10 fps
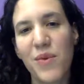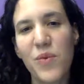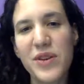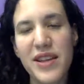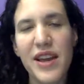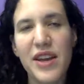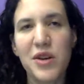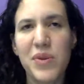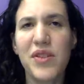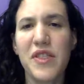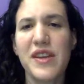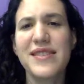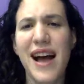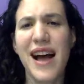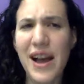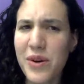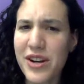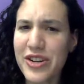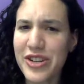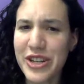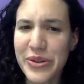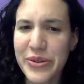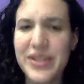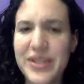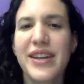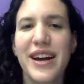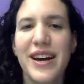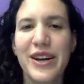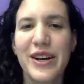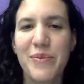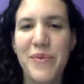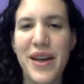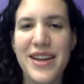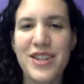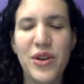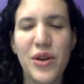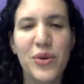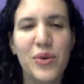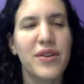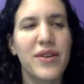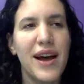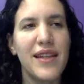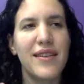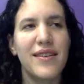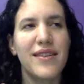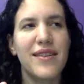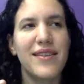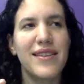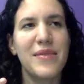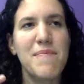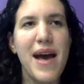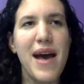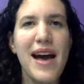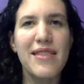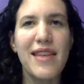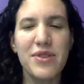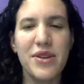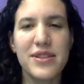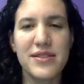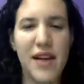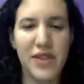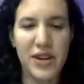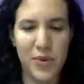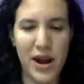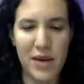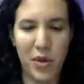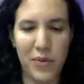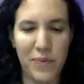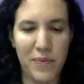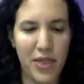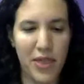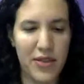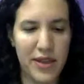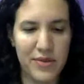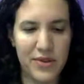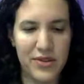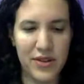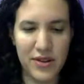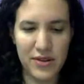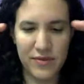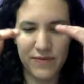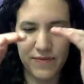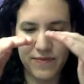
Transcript: was that I could build things I wanted to use. and so, you know, I you know, math, I was always solving a problem that was, you know,